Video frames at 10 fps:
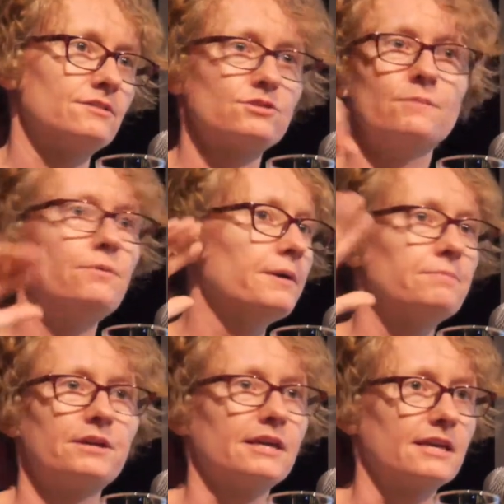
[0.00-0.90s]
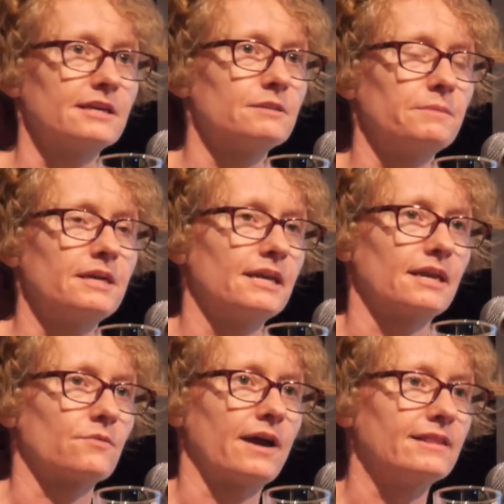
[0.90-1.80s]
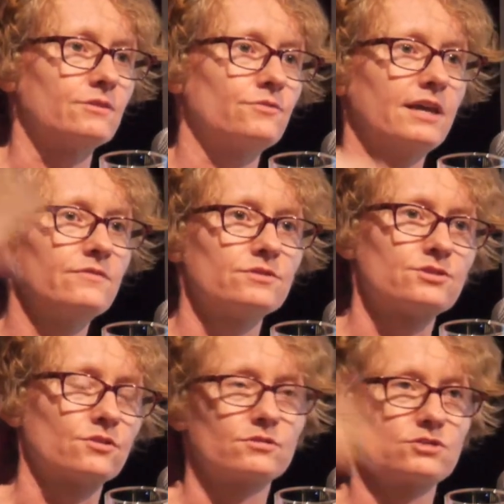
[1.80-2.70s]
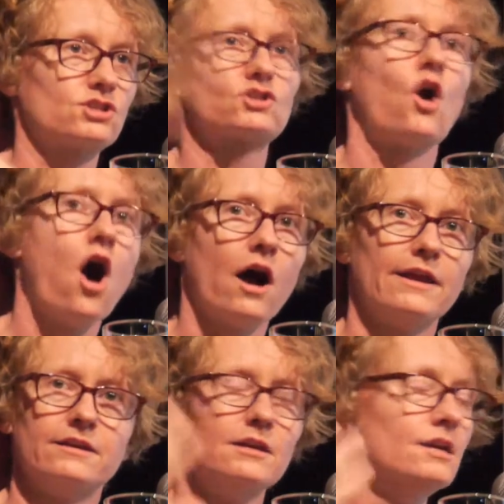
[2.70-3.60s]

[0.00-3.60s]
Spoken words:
There's no point putting it in at the beginning, right? The flavors are just gone.